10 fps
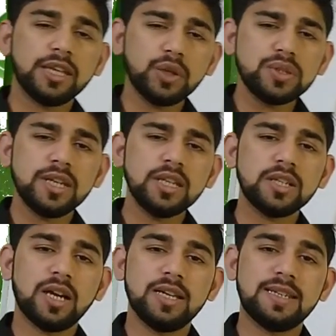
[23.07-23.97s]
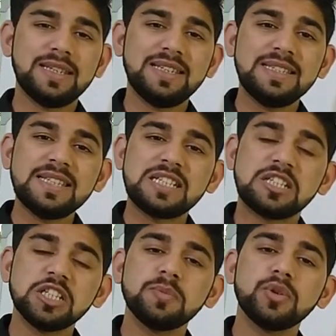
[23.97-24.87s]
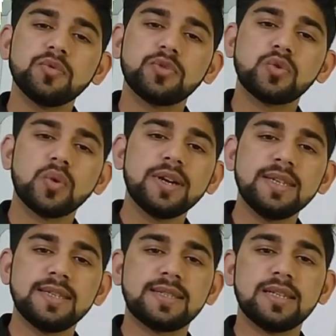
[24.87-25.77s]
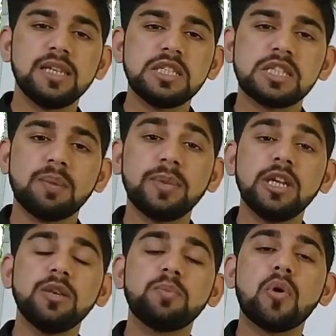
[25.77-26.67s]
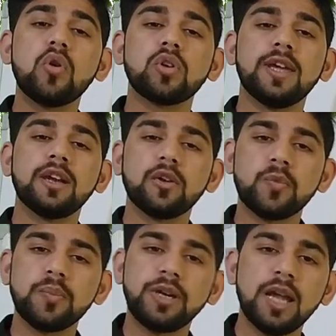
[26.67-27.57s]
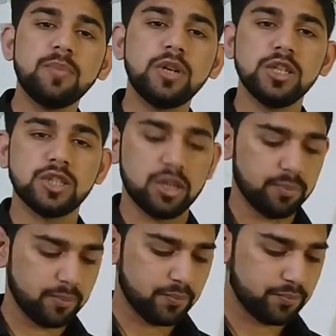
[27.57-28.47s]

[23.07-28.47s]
Ketogenic diet is a treatment of choice in some inborn error of metabolism,